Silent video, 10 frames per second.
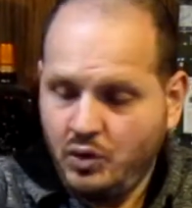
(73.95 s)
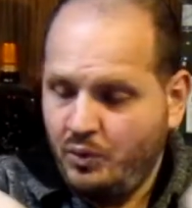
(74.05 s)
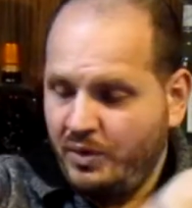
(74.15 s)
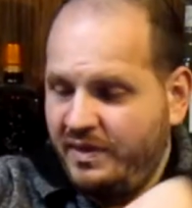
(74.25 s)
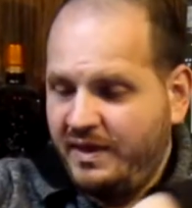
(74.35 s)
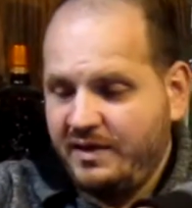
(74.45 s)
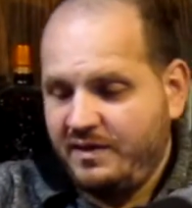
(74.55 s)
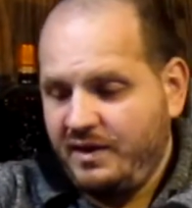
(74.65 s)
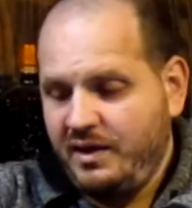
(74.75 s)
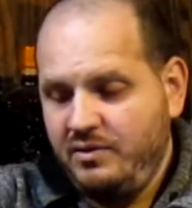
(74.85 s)
With that
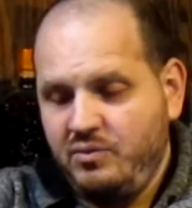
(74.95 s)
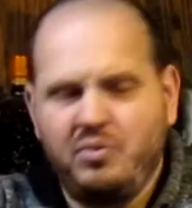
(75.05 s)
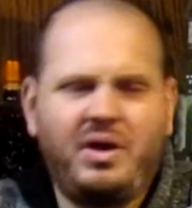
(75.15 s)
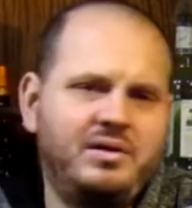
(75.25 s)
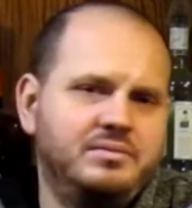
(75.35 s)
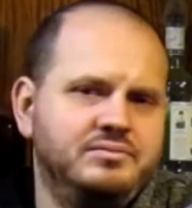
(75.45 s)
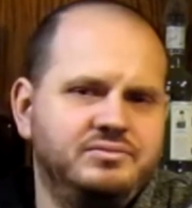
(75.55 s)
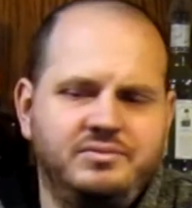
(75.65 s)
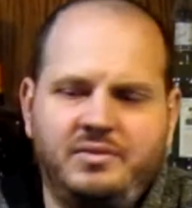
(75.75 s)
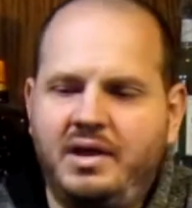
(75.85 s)
said, well,
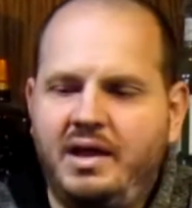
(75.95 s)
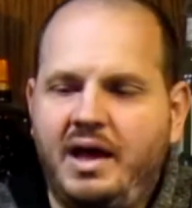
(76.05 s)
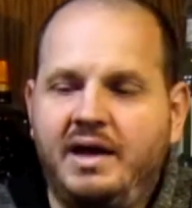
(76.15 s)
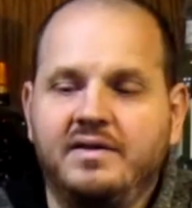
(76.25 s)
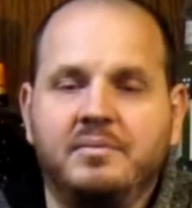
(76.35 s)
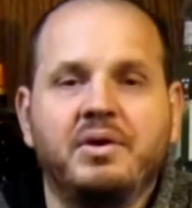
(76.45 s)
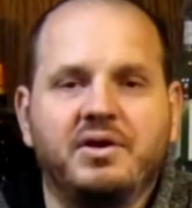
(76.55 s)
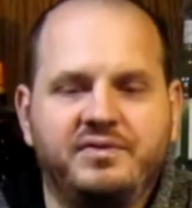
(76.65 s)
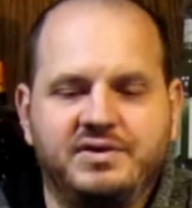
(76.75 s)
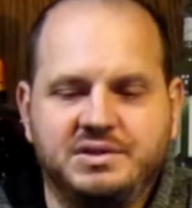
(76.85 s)
any of the bigger
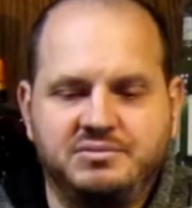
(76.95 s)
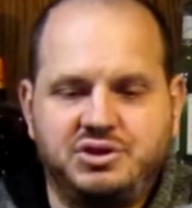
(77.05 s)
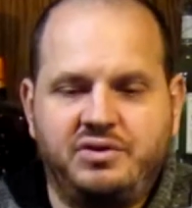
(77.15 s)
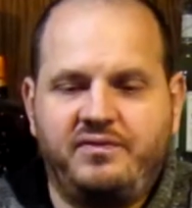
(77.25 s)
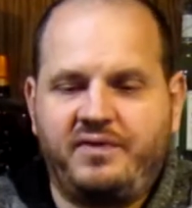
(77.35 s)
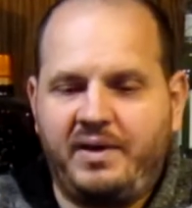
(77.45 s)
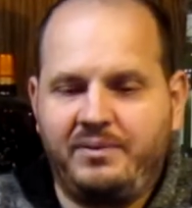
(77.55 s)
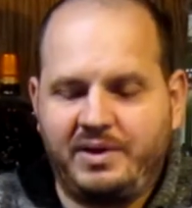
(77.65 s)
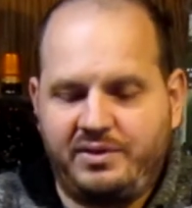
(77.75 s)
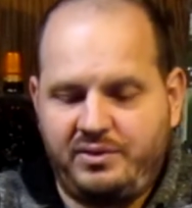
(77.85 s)
fish, I'm sure the fry
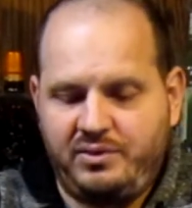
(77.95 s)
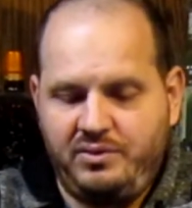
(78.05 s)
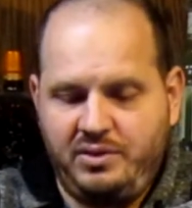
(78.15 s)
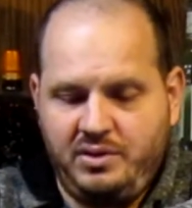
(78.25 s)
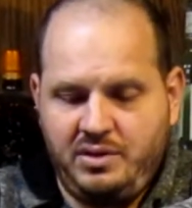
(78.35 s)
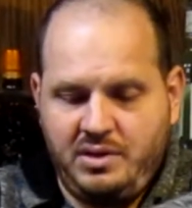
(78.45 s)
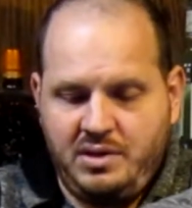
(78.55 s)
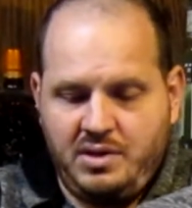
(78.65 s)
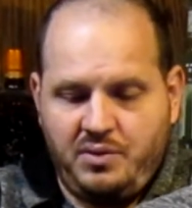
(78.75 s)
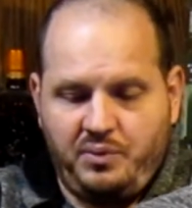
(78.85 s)
will get through.
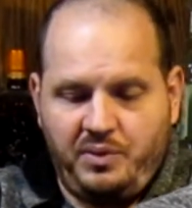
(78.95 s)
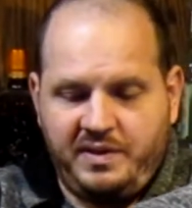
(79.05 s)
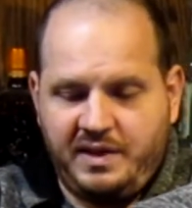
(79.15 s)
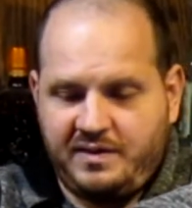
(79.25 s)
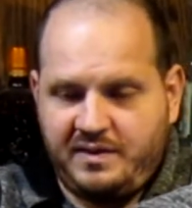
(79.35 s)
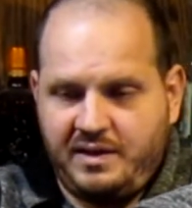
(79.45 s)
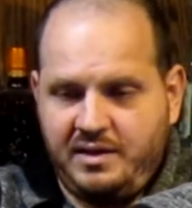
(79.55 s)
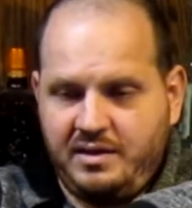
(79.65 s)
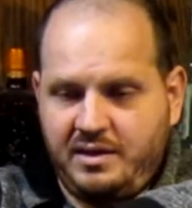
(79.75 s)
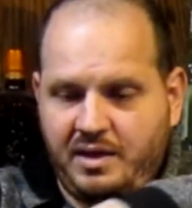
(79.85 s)
With that said,
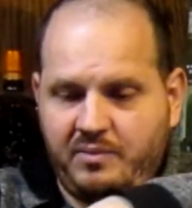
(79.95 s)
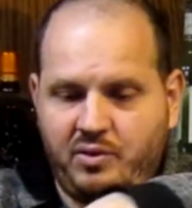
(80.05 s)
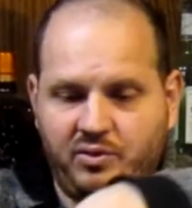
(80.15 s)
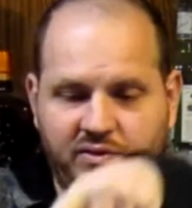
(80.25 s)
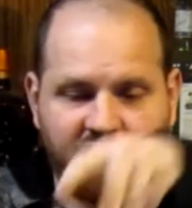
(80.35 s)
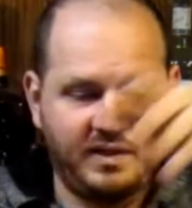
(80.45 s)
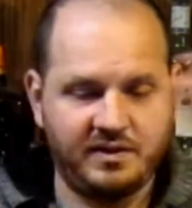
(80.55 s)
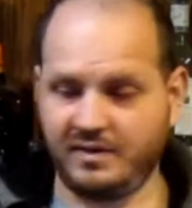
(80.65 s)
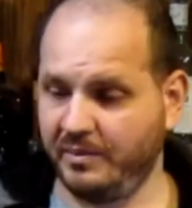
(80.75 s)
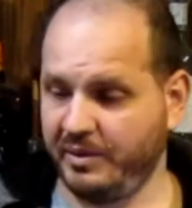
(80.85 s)
I'm going to set
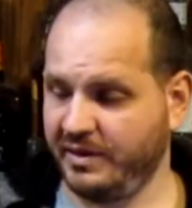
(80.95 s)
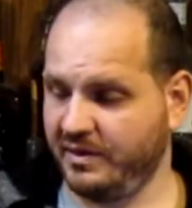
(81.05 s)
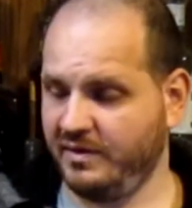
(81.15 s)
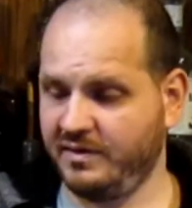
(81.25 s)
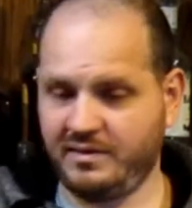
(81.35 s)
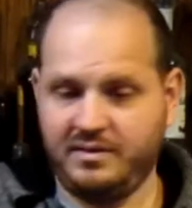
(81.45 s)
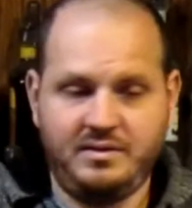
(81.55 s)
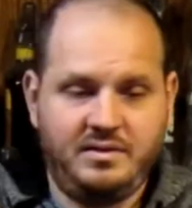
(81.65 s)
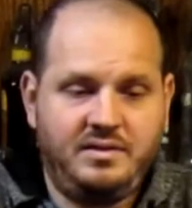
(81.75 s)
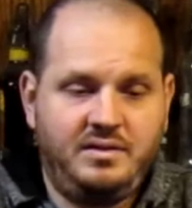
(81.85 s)
these up like this.
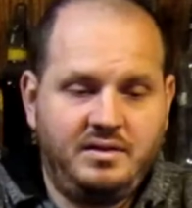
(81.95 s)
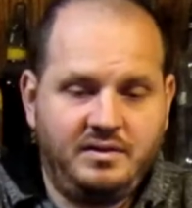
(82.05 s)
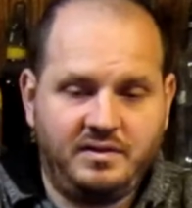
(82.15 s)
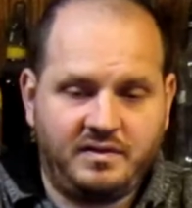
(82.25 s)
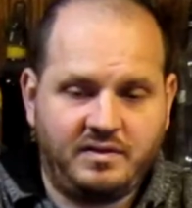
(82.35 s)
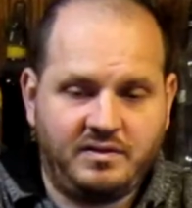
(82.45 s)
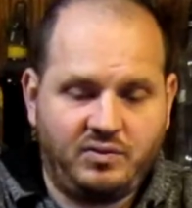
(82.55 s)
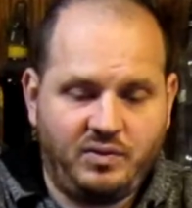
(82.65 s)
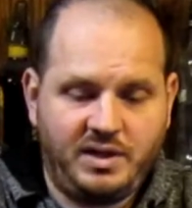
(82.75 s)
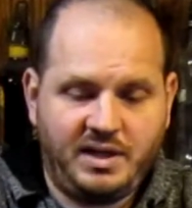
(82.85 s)
This is a
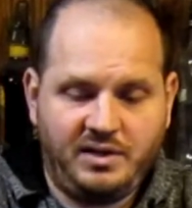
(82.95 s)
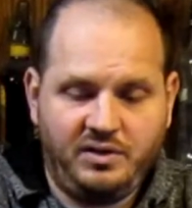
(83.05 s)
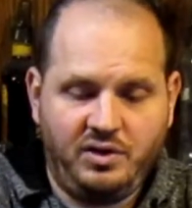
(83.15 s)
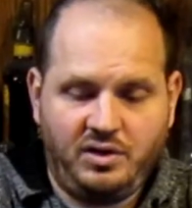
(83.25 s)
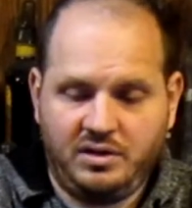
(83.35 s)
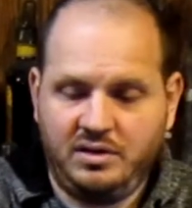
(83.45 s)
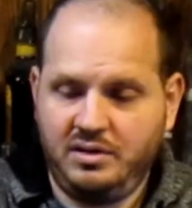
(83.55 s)
20-gallon long.